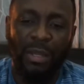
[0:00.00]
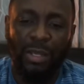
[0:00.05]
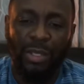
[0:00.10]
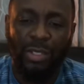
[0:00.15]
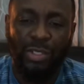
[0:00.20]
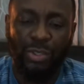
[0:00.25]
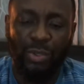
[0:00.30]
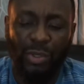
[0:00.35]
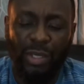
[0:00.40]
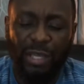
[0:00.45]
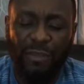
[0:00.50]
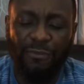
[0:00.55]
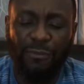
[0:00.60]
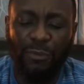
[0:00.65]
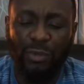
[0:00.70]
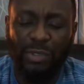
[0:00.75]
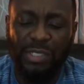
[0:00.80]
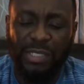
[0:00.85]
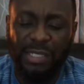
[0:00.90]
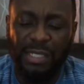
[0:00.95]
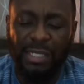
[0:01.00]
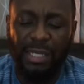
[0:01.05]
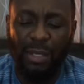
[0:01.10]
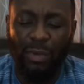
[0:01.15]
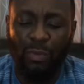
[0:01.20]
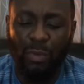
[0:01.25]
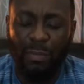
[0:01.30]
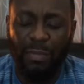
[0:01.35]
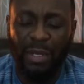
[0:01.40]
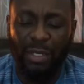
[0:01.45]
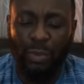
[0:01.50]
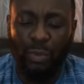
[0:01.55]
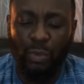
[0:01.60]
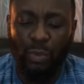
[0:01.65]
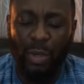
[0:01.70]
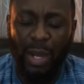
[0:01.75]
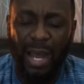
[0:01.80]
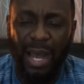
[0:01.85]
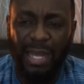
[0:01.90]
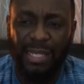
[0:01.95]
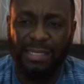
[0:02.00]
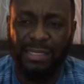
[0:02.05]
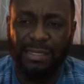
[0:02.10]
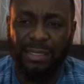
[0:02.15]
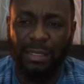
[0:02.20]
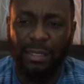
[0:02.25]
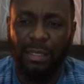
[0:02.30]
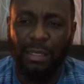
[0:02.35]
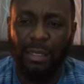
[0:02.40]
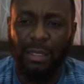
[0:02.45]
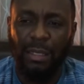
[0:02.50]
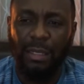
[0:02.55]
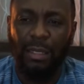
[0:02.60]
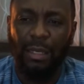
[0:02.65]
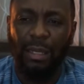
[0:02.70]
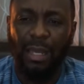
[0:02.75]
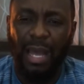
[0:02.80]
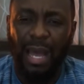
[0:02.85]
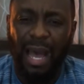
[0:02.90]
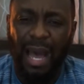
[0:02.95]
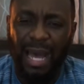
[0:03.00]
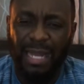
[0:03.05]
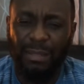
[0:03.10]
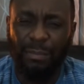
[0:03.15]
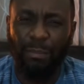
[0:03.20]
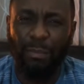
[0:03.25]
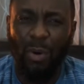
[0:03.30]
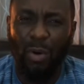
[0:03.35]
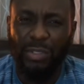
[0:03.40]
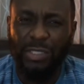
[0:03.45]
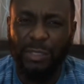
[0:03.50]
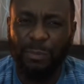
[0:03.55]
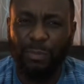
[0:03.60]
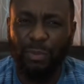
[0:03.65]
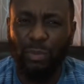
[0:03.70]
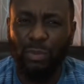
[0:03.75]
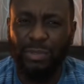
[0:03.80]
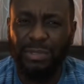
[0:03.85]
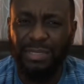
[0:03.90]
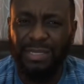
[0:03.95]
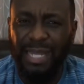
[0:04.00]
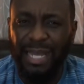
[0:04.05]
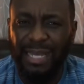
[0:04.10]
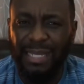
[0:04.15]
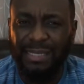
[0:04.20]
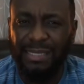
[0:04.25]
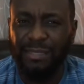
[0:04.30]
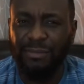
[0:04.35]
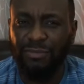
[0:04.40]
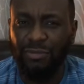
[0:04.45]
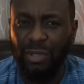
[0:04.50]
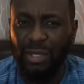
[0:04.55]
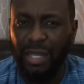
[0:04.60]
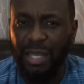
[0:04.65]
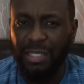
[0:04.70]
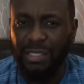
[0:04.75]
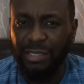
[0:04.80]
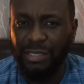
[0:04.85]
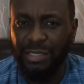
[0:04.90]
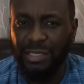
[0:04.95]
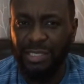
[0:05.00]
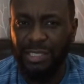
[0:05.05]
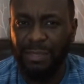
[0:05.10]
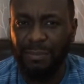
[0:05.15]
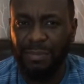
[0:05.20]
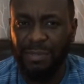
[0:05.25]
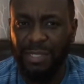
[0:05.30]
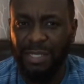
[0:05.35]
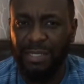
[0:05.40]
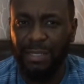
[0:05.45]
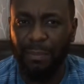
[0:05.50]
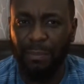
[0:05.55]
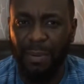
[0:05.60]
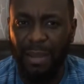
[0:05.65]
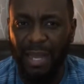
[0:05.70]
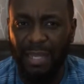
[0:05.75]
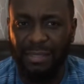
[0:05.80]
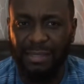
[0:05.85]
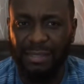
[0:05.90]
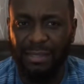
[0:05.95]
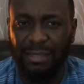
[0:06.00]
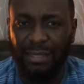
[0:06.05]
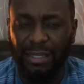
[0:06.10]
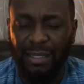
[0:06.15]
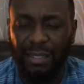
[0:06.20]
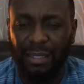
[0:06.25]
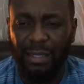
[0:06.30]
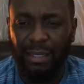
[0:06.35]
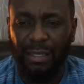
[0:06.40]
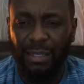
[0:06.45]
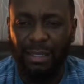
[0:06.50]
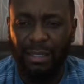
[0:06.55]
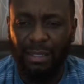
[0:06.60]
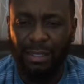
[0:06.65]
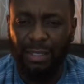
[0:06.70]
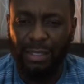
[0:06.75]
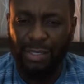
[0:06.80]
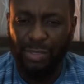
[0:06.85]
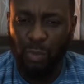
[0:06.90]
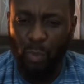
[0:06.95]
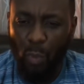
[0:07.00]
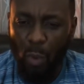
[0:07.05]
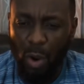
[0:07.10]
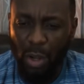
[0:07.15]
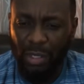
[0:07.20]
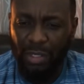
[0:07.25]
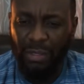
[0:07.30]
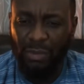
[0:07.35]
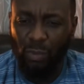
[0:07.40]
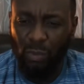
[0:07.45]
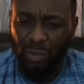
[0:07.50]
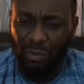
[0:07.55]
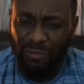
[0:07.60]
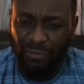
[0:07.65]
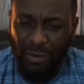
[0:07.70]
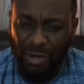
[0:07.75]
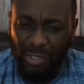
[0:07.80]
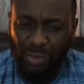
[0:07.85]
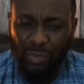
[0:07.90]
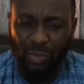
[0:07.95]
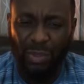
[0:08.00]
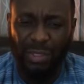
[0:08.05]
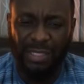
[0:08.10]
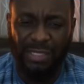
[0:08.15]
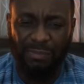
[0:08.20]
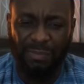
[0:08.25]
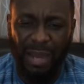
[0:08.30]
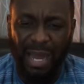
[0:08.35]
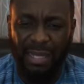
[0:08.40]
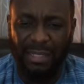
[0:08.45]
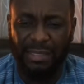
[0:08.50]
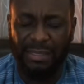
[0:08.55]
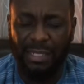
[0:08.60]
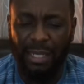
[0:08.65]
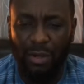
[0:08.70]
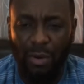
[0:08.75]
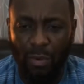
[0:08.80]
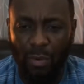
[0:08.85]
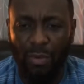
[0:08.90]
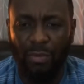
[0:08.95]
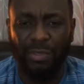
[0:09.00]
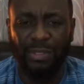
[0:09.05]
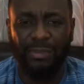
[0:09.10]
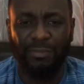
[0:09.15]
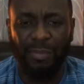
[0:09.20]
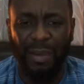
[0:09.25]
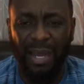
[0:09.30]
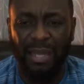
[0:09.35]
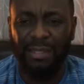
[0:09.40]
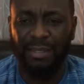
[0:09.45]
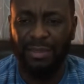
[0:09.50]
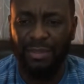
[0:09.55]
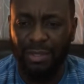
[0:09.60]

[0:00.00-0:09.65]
So if you see a woman who has had multiple negative relationships in the past, It's one, the first one is bad, the second one is bad, the